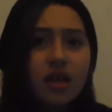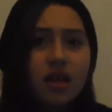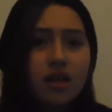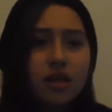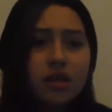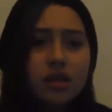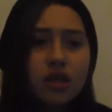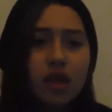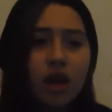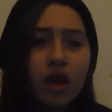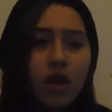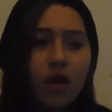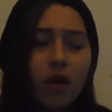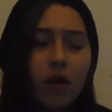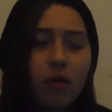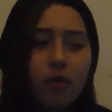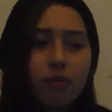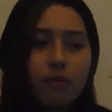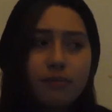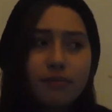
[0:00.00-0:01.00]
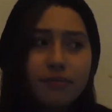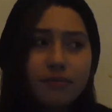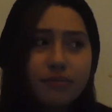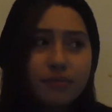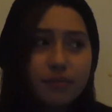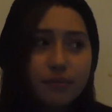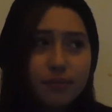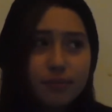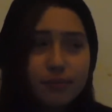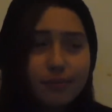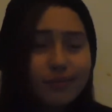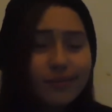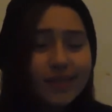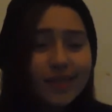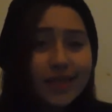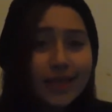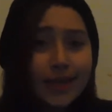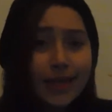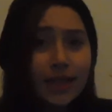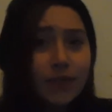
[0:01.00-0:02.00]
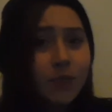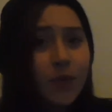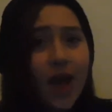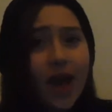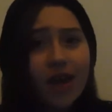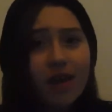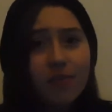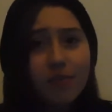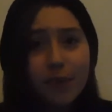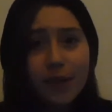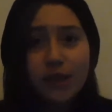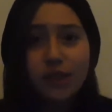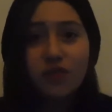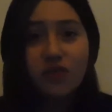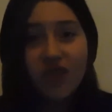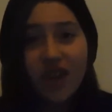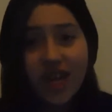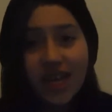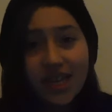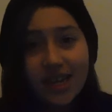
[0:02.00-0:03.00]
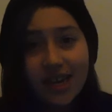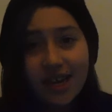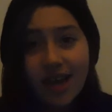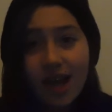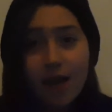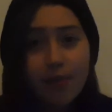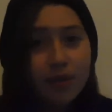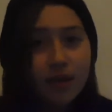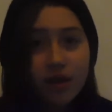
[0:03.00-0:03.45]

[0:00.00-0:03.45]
So, he's back in Pennsylvania and I'm in